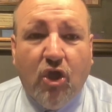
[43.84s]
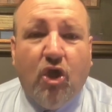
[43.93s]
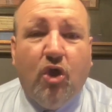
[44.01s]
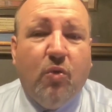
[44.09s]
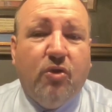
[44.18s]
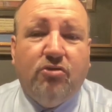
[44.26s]

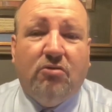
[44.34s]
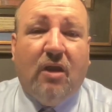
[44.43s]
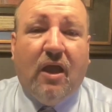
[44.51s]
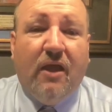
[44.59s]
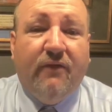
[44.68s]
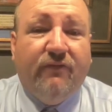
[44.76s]
Who in your
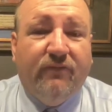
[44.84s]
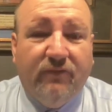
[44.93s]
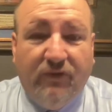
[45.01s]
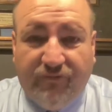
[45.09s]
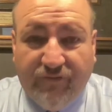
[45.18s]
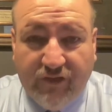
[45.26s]
life
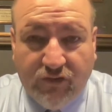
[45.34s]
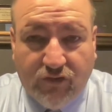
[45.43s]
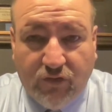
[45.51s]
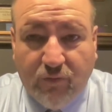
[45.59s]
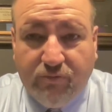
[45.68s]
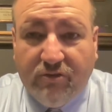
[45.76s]
defends
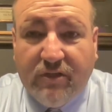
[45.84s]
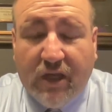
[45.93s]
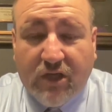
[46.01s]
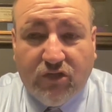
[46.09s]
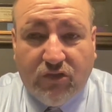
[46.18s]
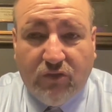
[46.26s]
you,
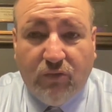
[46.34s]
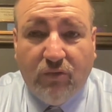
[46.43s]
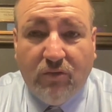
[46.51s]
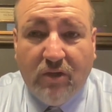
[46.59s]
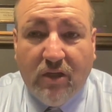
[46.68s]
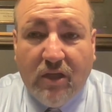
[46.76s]
protects you,
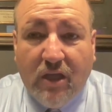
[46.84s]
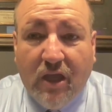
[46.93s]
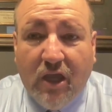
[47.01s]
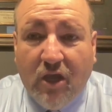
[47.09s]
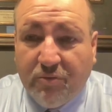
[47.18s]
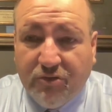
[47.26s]

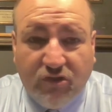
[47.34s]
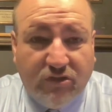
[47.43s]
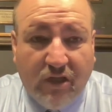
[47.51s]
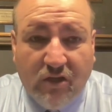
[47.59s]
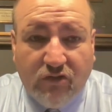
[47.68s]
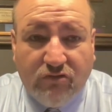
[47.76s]
helps you
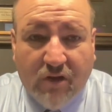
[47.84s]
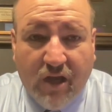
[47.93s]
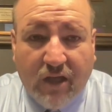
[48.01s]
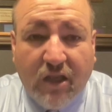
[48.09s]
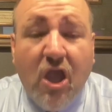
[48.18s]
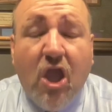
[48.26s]
stay on
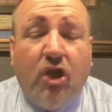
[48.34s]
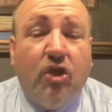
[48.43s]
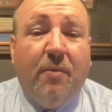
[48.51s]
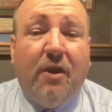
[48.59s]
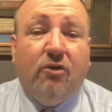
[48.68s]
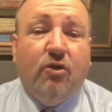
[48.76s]
track?
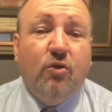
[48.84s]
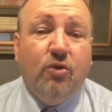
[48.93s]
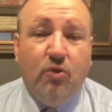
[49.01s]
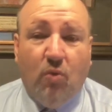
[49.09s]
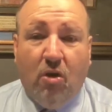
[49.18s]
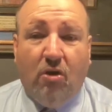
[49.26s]
No matter who
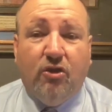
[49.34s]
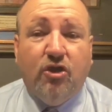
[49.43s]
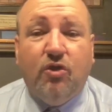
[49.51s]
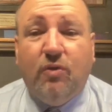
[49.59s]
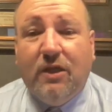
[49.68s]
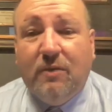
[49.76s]
you are,
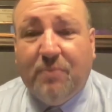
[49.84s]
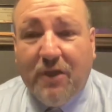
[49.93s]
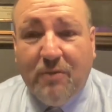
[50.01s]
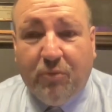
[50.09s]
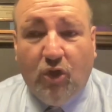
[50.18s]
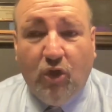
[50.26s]
you need
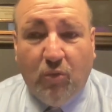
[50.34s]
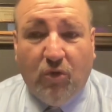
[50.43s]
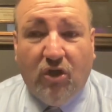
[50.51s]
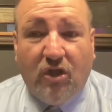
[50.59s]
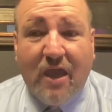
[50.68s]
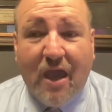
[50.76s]
people who
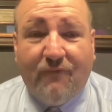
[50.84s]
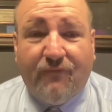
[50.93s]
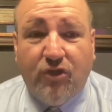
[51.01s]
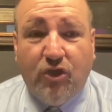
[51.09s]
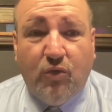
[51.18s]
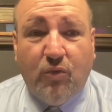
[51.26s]
will look out
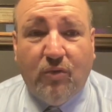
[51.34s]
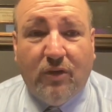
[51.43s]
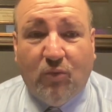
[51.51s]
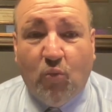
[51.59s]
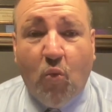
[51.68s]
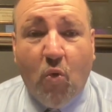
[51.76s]
for you
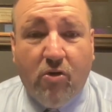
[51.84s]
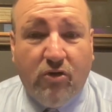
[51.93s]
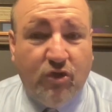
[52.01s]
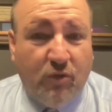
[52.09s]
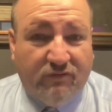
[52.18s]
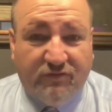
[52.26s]
and
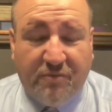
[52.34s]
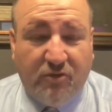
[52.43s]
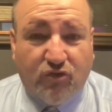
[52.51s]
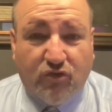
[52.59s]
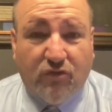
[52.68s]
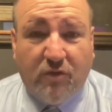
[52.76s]
warn you of
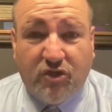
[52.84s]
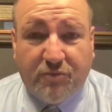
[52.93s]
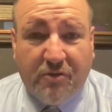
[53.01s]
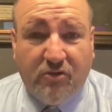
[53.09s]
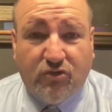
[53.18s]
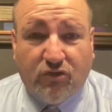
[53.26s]
spiritual,
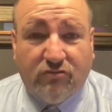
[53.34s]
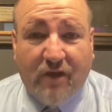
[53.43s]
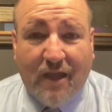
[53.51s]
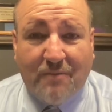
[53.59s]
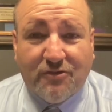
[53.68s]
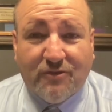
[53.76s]
spiritual
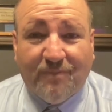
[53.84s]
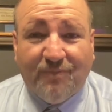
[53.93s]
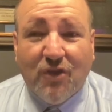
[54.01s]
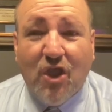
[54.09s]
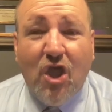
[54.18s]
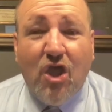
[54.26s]
traps.
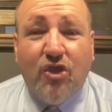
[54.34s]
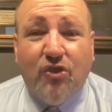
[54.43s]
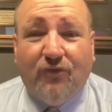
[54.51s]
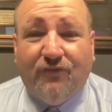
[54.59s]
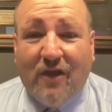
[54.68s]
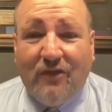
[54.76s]

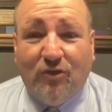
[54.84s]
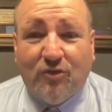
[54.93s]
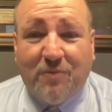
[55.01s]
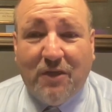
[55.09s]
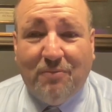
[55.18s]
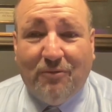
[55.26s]
You'll find
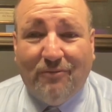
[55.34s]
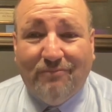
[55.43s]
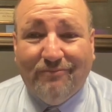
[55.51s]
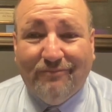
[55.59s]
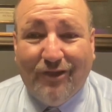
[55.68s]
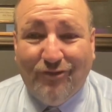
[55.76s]
those
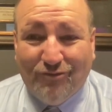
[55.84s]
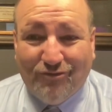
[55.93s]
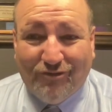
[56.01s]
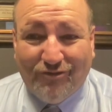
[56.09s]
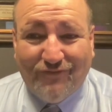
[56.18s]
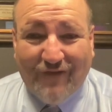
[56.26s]
people in your
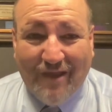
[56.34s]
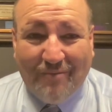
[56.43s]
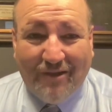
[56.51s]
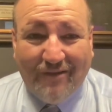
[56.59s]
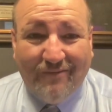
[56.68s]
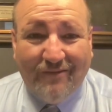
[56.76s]
church
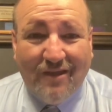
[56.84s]
family.